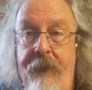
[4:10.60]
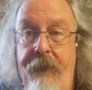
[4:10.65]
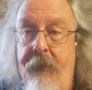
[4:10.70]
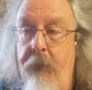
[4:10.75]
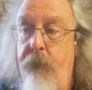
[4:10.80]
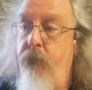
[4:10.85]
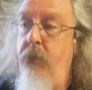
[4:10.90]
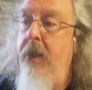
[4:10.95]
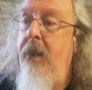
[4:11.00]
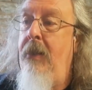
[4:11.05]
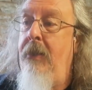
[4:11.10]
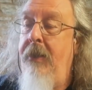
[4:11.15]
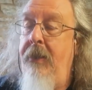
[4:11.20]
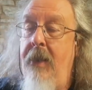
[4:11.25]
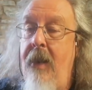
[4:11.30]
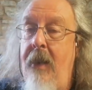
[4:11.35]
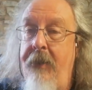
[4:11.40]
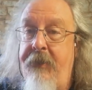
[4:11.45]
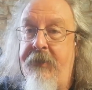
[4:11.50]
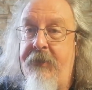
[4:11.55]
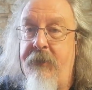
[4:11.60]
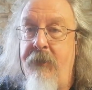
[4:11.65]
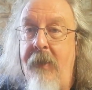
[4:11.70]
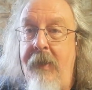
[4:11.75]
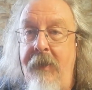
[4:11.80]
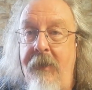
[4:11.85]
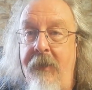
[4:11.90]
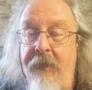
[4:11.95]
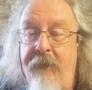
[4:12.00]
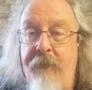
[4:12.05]
really nice
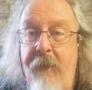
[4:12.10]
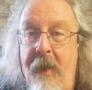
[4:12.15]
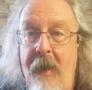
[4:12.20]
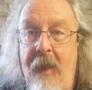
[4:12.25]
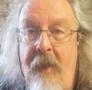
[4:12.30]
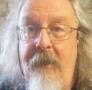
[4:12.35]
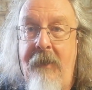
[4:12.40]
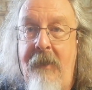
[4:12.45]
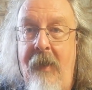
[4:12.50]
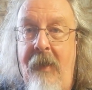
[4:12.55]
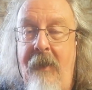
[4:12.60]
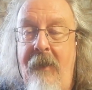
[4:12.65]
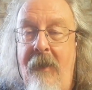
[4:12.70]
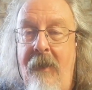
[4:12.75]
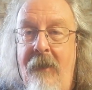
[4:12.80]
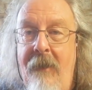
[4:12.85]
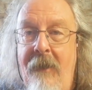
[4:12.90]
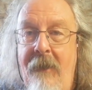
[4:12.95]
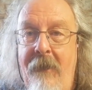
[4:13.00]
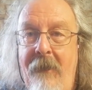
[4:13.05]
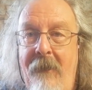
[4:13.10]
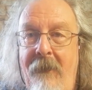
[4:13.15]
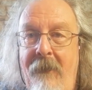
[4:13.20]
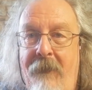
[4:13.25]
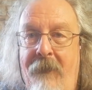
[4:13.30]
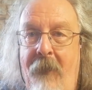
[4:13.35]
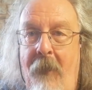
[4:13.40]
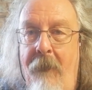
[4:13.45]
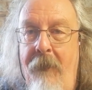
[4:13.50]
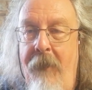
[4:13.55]
sweetness behind it
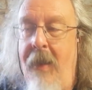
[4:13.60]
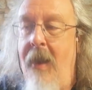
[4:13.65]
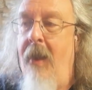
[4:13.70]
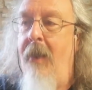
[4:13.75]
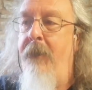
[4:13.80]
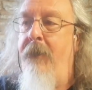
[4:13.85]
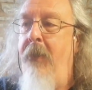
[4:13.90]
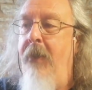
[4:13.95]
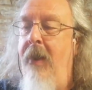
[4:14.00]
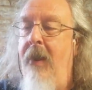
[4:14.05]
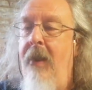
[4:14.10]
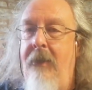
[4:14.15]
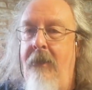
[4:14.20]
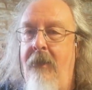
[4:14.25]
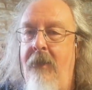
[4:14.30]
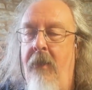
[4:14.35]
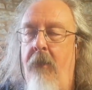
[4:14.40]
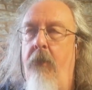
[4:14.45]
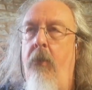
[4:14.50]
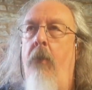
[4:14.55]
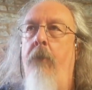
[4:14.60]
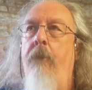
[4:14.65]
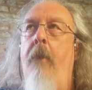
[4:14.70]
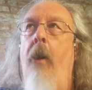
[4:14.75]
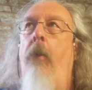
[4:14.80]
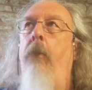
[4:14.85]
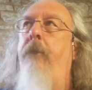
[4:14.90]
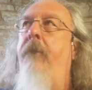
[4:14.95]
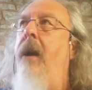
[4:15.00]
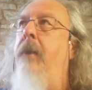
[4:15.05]
from the IPA. The
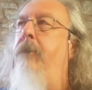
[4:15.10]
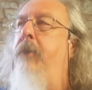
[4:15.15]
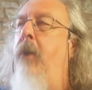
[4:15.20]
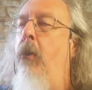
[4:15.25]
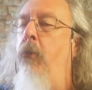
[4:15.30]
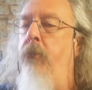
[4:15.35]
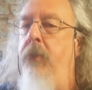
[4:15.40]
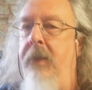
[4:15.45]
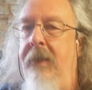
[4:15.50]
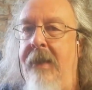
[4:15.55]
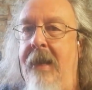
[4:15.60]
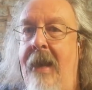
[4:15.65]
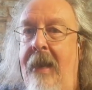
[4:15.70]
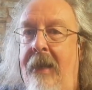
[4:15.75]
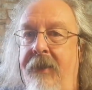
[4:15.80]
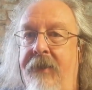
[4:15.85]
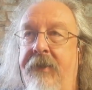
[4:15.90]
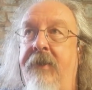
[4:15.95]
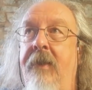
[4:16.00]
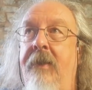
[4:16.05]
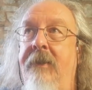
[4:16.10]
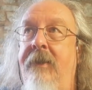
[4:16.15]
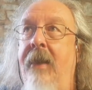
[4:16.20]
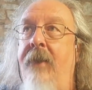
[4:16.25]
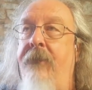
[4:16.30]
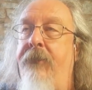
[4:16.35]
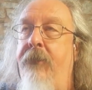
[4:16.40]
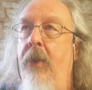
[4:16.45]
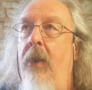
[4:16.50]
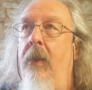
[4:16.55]
malt backbone, yes,
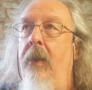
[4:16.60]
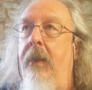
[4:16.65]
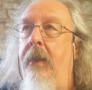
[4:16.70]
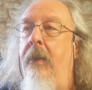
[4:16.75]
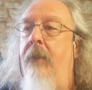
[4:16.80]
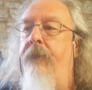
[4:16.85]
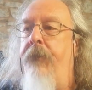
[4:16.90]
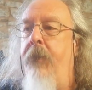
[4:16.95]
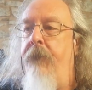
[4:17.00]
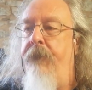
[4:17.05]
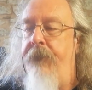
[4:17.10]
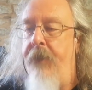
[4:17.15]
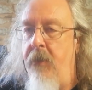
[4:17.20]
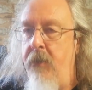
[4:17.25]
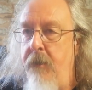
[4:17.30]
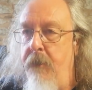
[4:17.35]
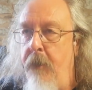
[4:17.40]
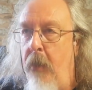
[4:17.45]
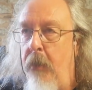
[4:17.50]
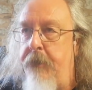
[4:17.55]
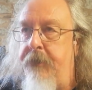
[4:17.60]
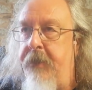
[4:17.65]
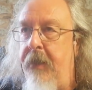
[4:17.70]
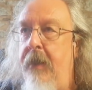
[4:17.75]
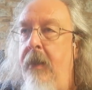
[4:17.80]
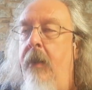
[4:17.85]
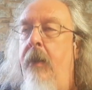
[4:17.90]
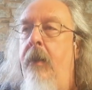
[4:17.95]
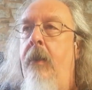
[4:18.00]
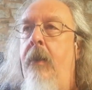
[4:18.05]
definitely. Very
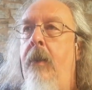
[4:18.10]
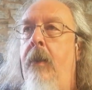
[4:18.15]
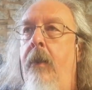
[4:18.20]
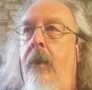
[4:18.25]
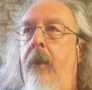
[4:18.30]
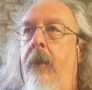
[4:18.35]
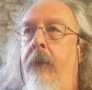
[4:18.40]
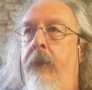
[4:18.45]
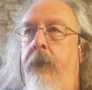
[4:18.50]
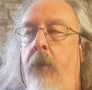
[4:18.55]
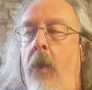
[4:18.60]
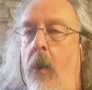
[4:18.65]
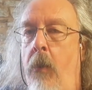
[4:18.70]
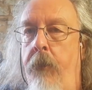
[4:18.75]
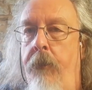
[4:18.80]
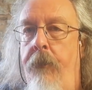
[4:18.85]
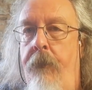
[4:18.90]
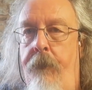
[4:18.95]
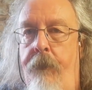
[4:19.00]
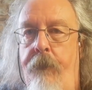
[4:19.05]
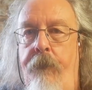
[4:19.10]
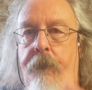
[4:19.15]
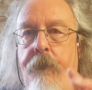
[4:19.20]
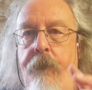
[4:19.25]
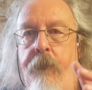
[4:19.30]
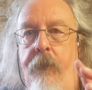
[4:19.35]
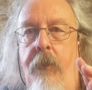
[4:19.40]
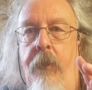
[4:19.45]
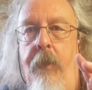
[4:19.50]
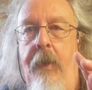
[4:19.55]
malty. Not...
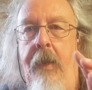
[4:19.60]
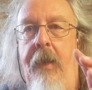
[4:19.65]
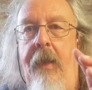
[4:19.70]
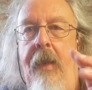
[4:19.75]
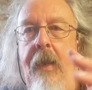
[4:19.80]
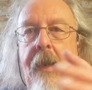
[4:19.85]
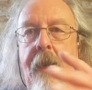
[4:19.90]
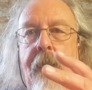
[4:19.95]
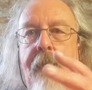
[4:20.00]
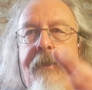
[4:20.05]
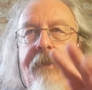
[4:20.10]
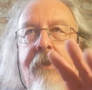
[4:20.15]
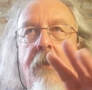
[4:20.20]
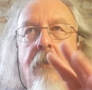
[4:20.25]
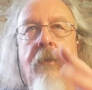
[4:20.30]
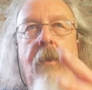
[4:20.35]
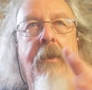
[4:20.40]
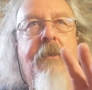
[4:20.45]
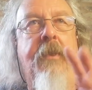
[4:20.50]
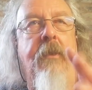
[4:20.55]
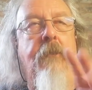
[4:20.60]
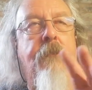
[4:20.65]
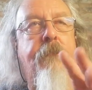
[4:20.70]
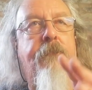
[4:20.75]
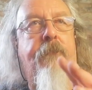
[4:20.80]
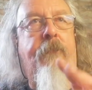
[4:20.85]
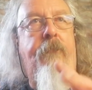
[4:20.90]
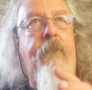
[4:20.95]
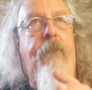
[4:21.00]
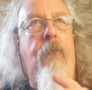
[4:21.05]
It's a...
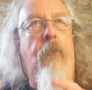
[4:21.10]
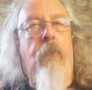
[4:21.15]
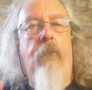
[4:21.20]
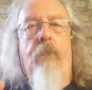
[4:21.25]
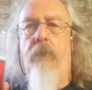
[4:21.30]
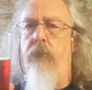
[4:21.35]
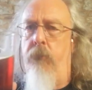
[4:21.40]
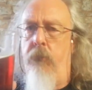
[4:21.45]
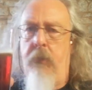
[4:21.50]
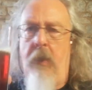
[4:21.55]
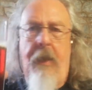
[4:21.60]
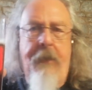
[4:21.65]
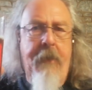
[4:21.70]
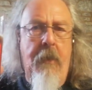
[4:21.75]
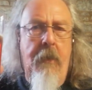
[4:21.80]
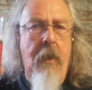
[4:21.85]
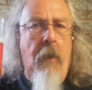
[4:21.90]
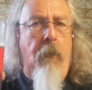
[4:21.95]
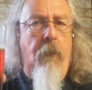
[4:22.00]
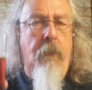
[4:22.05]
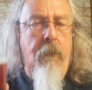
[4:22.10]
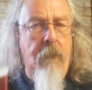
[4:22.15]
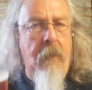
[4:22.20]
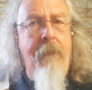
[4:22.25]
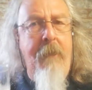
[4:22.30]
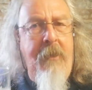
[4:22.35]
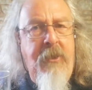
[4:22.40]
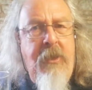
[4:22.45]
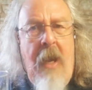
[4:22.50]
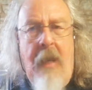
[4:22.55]
I don't know.
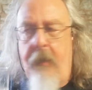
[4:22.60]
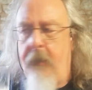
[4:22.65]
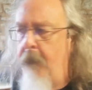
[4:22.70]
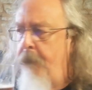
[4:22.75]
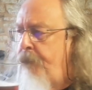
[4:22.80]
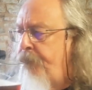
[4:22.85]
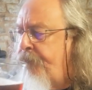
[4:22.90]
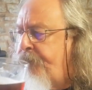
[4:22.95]
Let me check.